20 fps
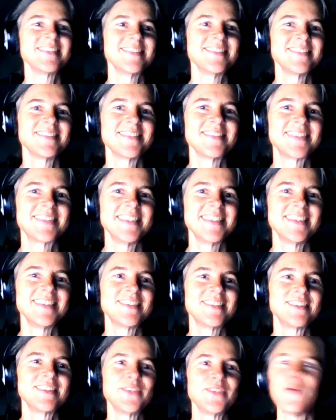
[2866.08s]

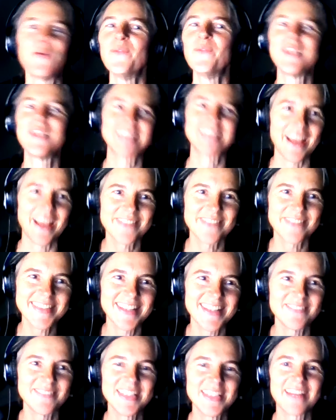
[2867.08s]
cities you always have
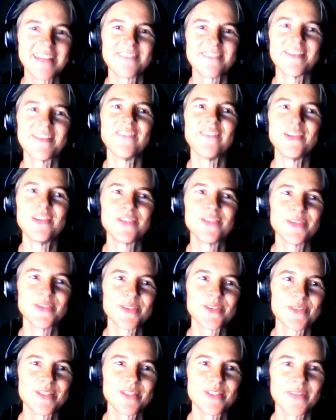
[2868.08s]
it. I mean, there are very few
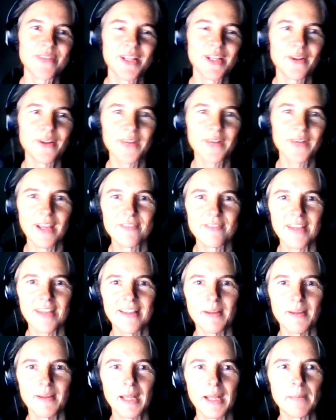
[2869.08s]
streets where you don't have
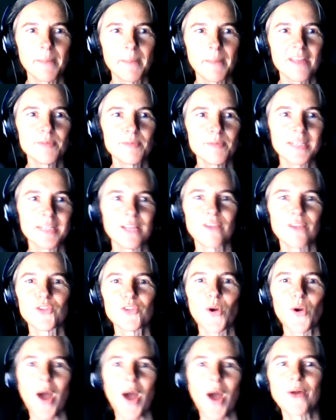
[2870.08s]
any pavement, and you have
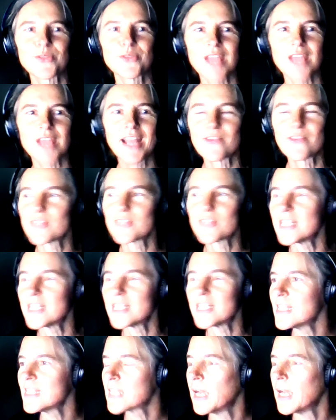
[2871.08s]
to go outside of
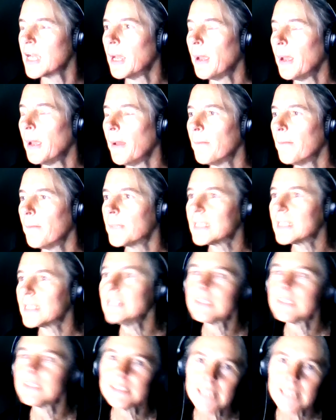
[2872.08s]
cities. But
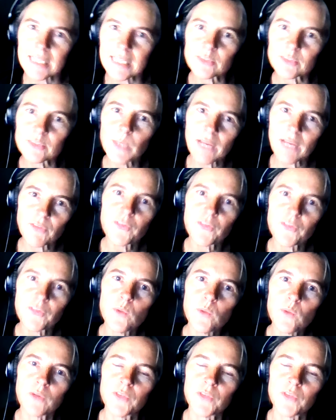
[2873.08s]
yes, we have a
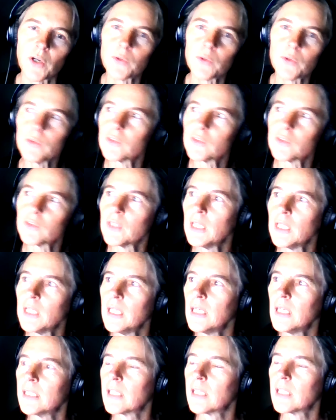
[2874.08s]
few of those
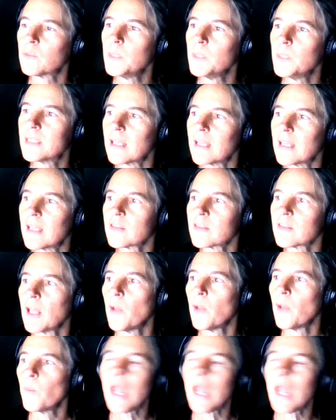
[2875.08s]
that we test.
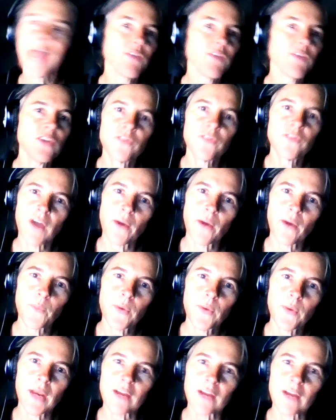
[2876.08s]
We haven't
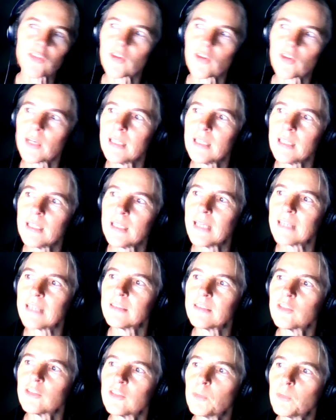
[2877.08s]
found actually,
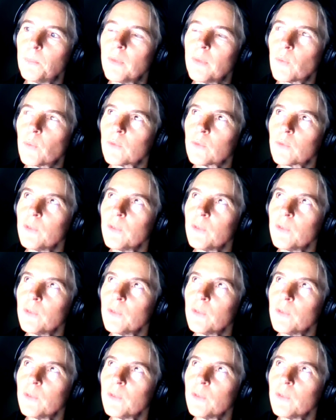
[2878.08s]
what we